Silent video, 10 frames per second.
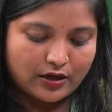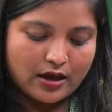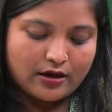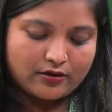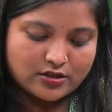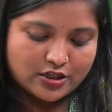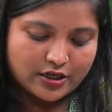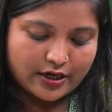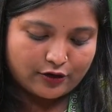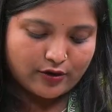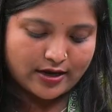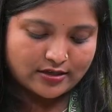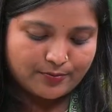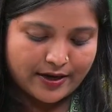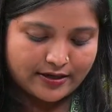she can do,
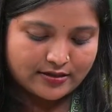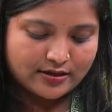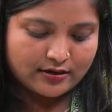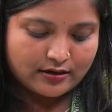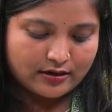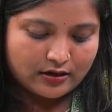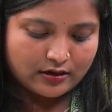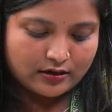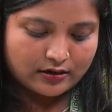explains the